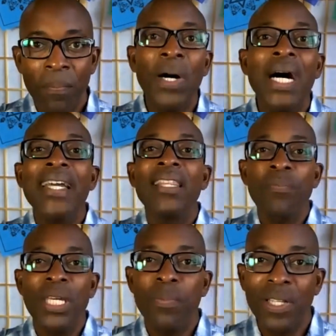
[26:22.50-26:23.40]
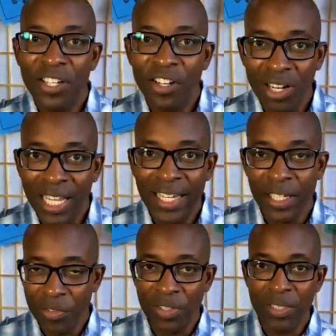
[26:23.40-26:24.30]
by the people in our
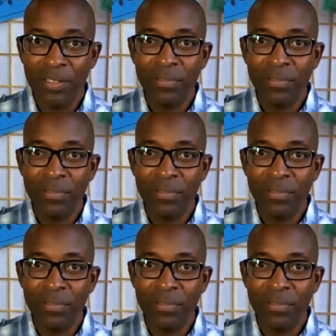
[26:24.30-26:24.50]
lives.